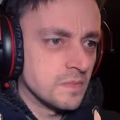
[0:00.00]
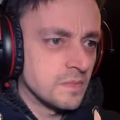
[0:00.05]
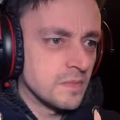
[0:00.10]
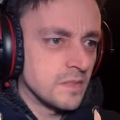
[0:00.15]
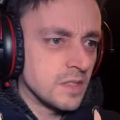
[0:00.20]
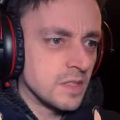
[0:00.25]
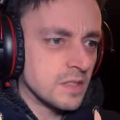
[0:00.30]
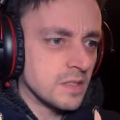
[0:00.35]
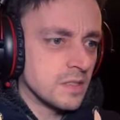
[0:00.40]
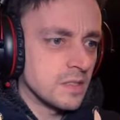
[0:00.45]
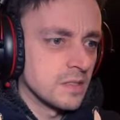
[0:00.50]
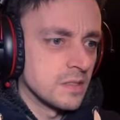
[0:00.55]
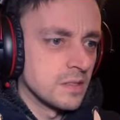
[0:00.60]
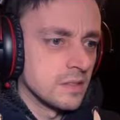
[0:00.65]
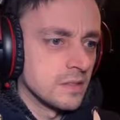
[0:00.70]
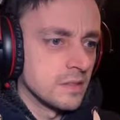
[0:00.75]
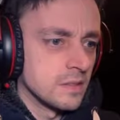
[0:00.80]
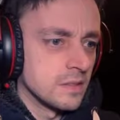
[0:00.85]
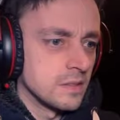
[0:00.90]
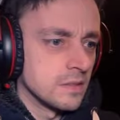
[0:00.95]
Ugh.
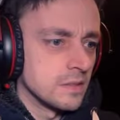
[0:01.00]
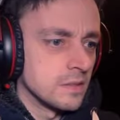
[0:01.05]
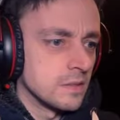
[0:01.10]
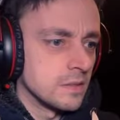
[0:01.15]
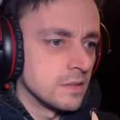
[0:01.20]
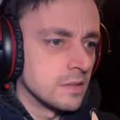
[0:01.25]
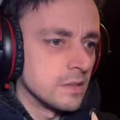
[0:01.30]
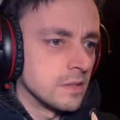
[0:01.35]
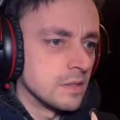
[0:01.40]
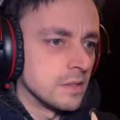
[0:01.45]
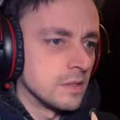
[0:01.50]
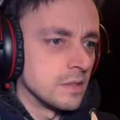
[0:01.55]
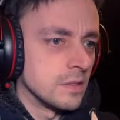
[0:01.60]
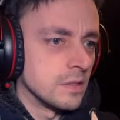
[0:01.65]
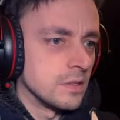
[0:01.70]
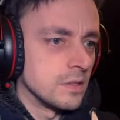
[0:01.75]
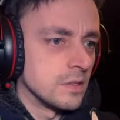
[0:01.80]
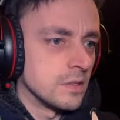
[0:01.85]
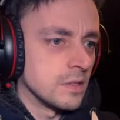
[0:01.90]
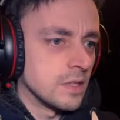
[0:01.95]
Uh,
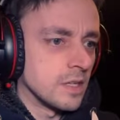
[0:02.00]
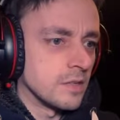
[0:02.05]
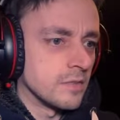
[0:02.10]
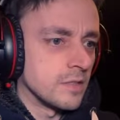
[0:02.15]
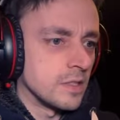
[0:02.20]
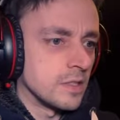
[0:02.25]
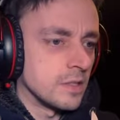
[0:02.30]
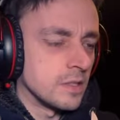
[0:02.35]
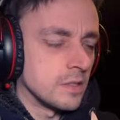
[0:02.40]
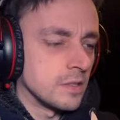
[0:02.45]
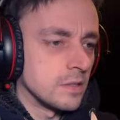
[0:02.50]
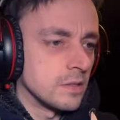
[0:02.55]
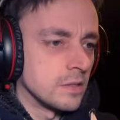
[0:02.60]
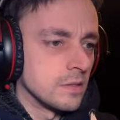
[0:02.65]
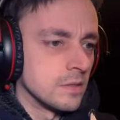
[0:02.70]
you don't have anything.